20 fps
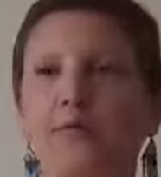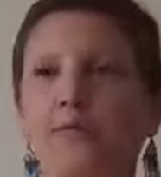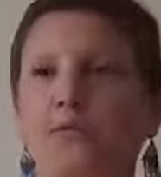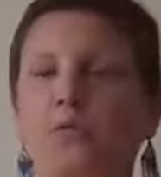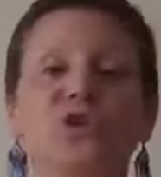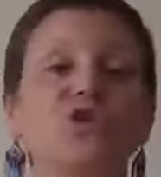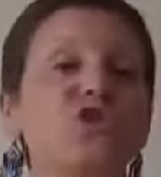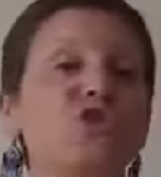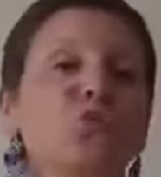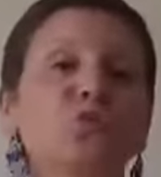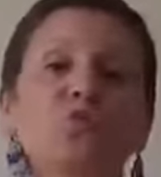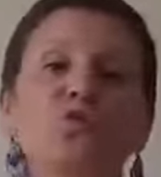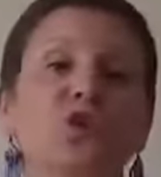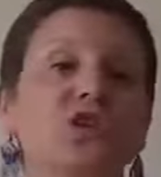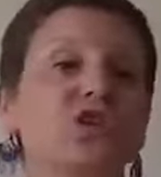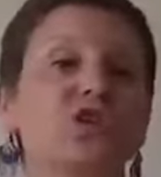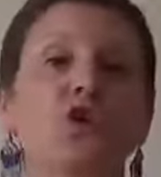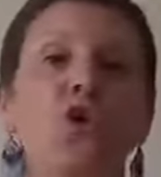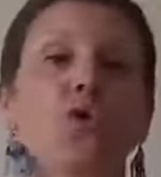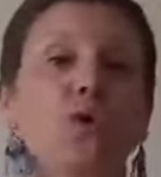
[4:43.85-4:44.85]
which is
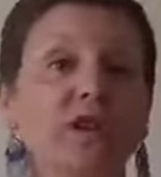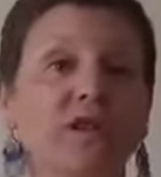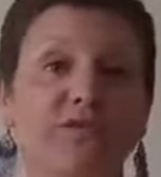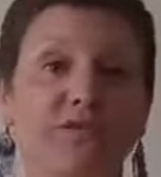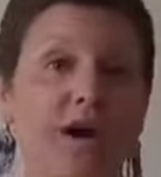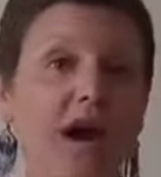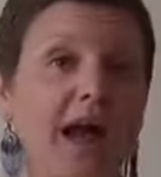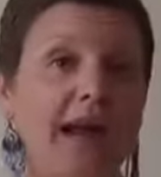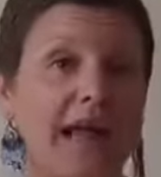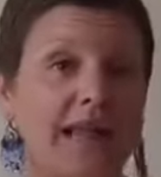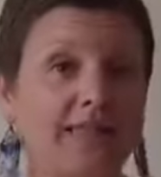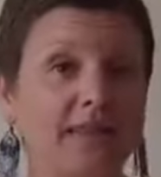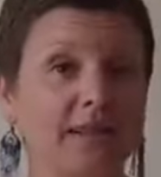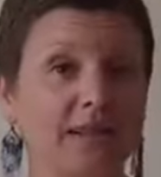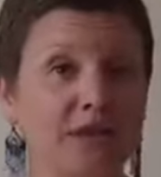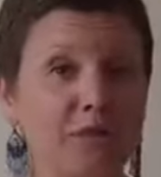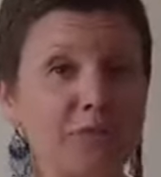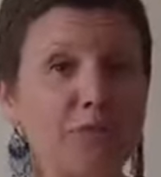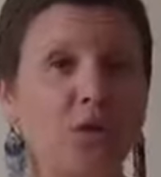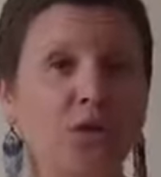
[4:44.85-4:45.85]
just totally fine. I think
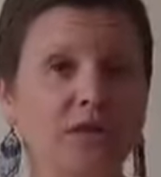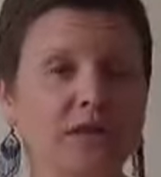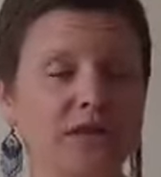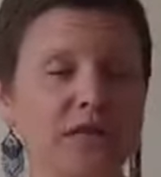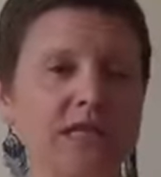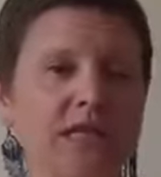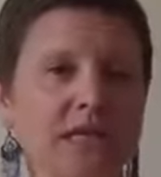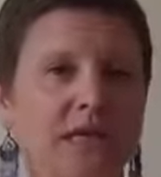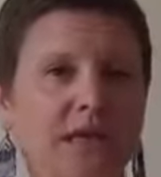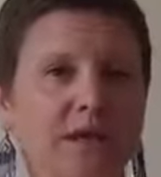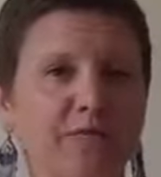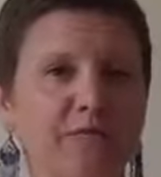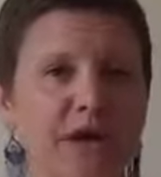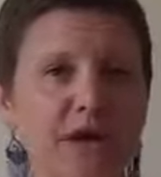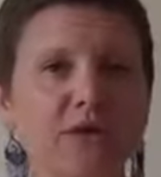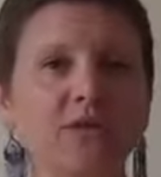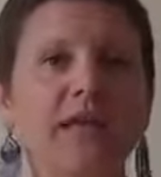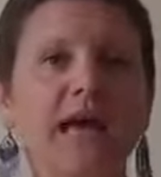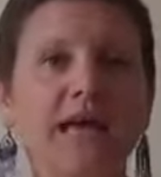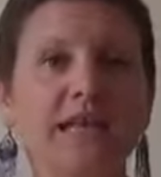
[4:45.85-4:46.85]
the important thing
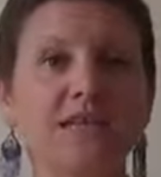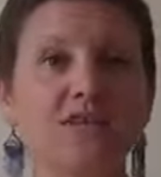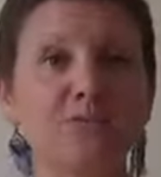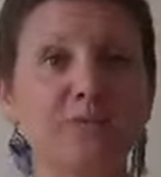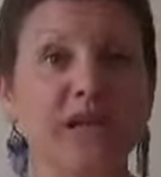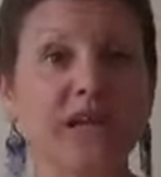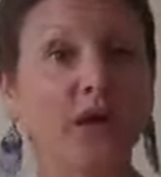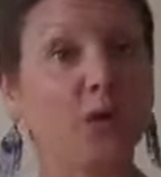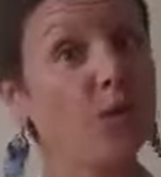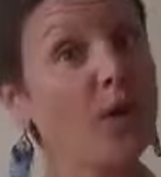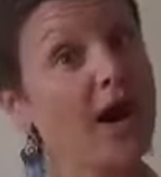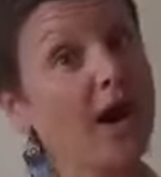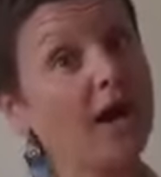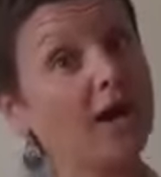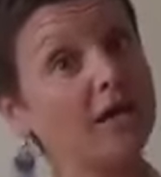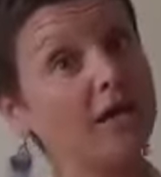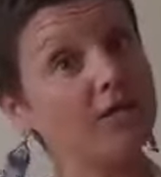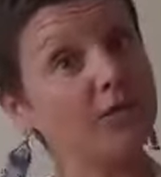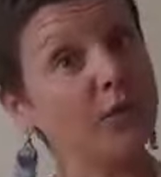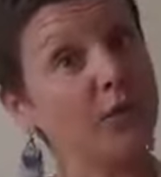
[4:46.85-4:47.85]
about that is being
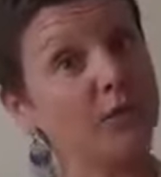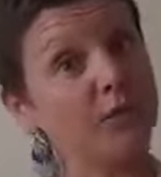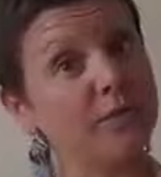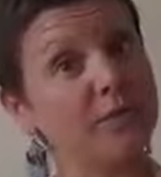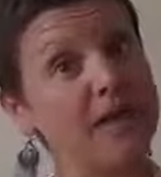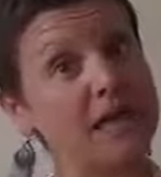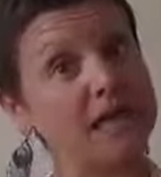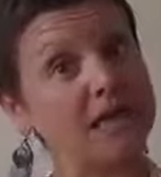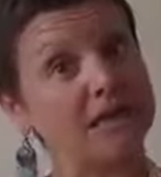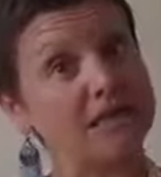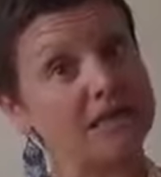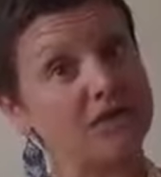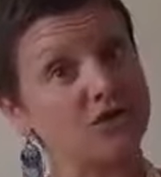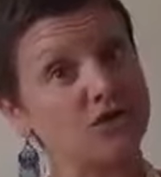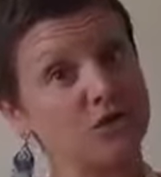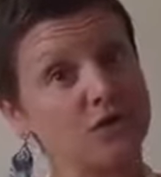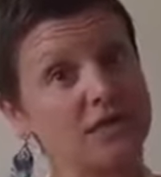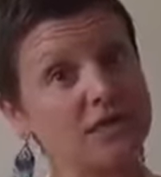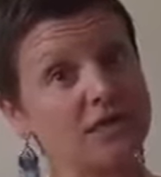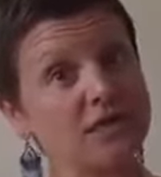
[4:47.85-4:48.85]
aware of when we're making these
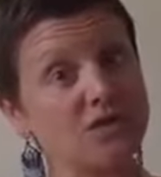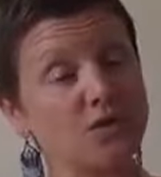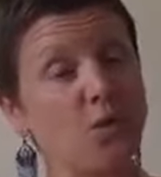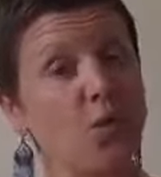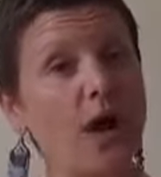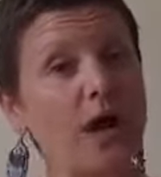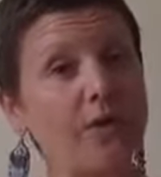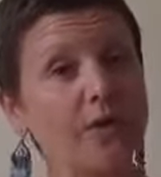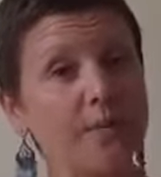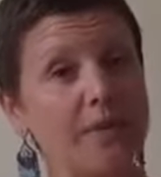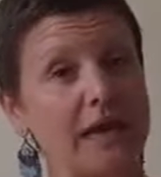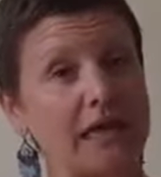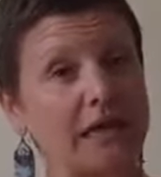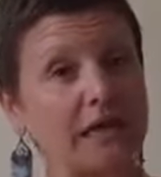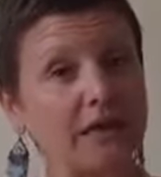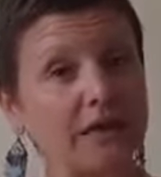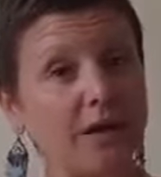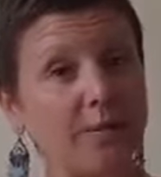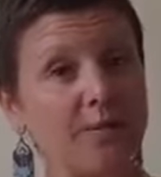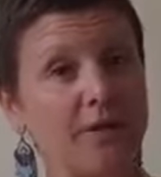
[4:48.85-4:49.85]
choices and why we're
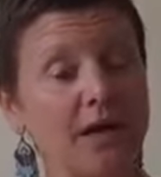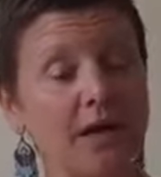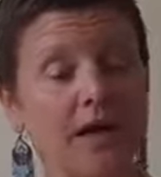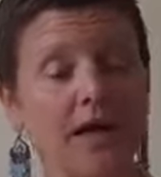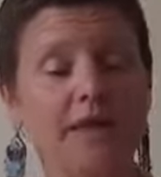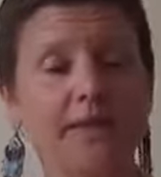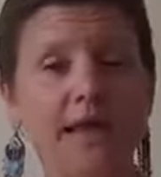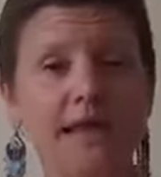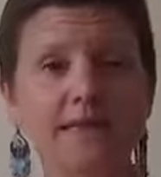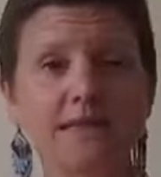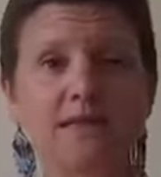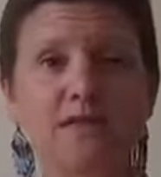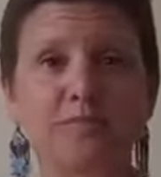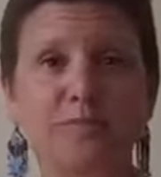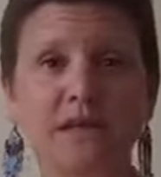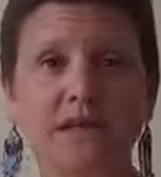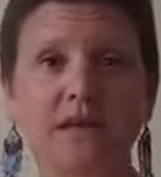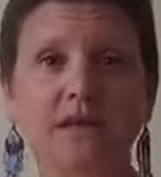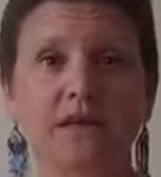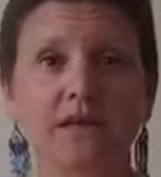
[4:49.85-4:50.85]
making them, and that's the
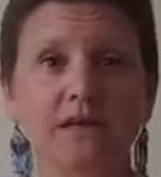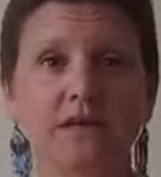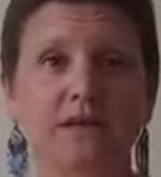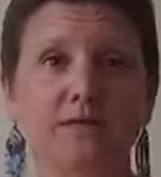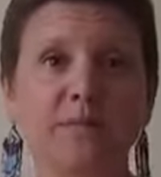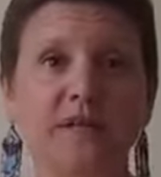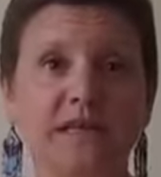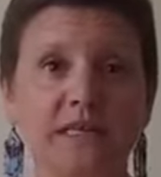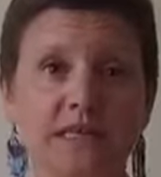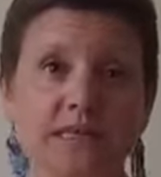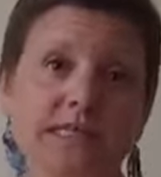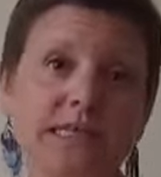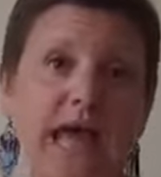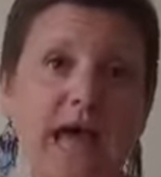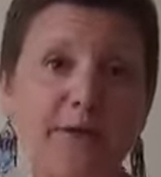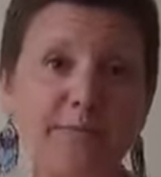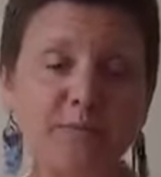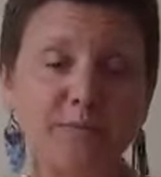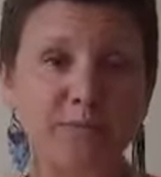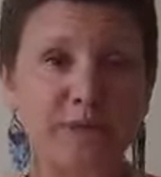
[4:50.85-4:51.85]
big step.